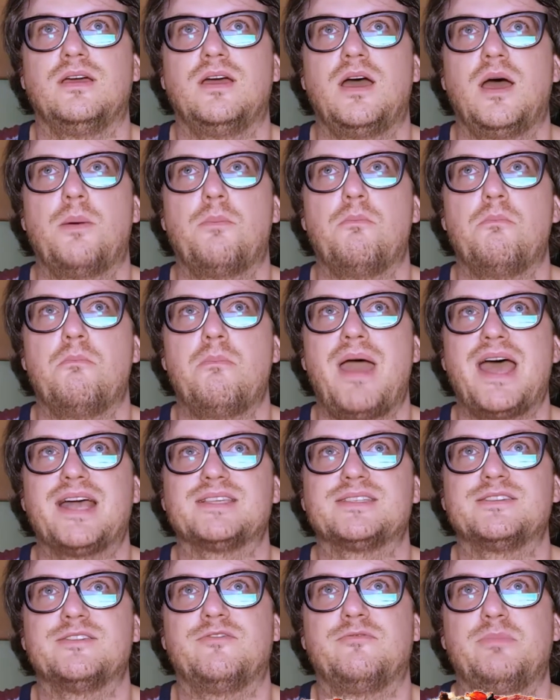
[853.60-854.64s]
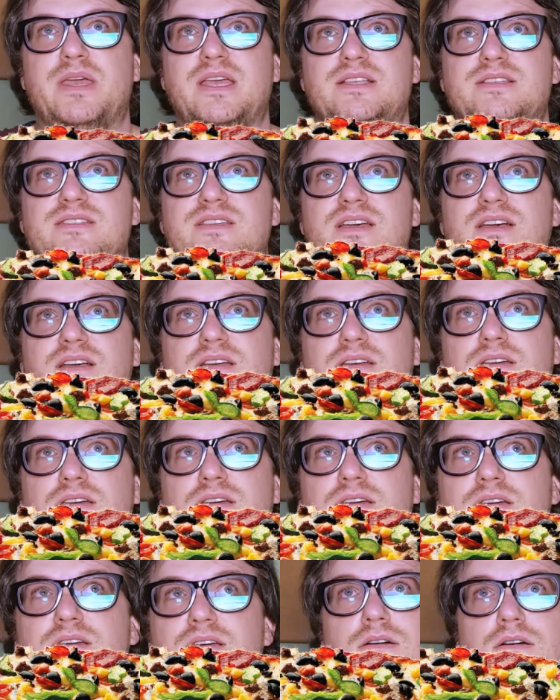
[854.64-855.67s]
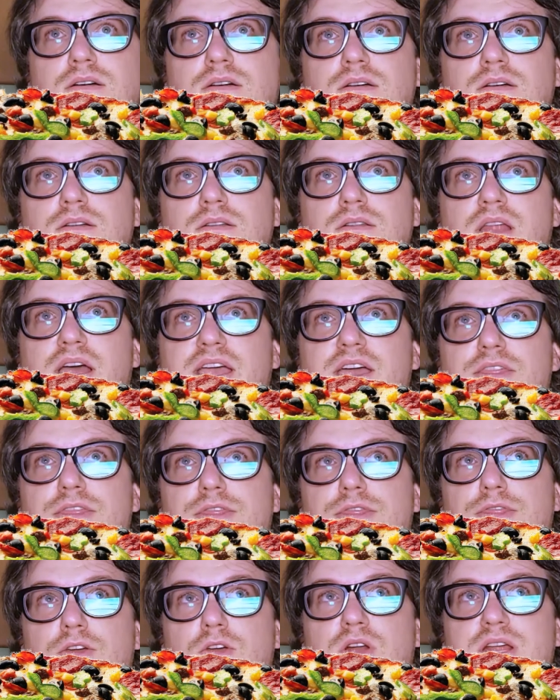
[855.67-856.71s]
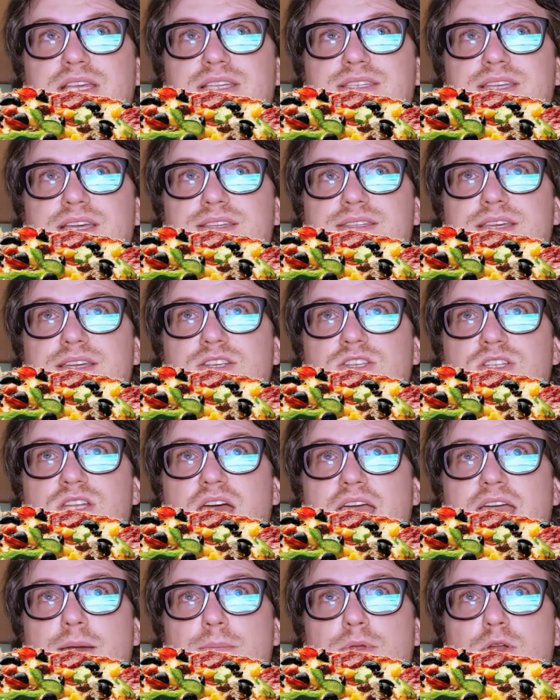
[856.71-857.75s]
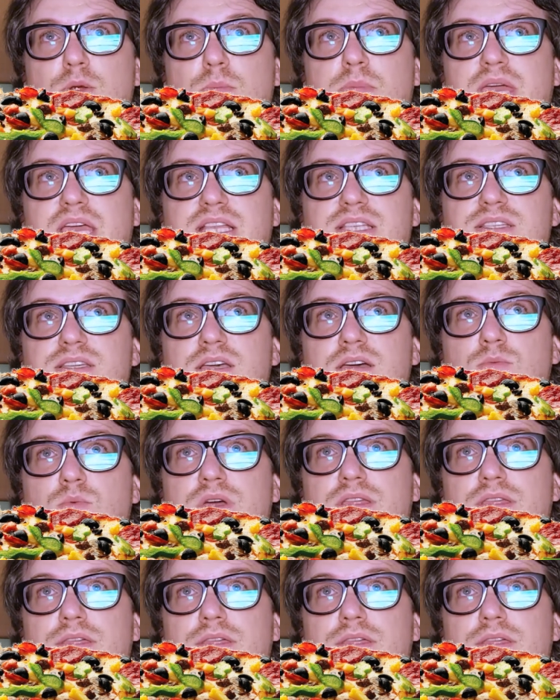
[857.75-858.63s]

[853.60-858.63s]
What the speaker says: A massive pizza. Like a 36-inch diameter pizza with